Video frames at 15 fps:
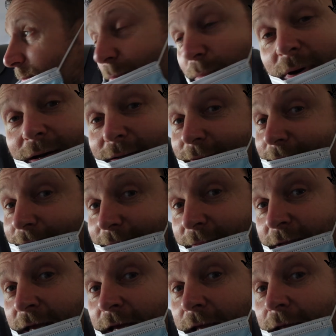but
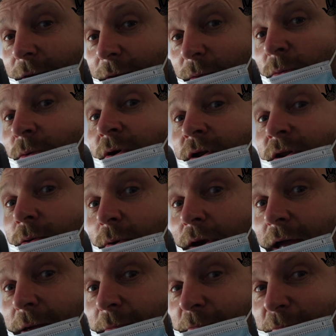hey, we're on the way.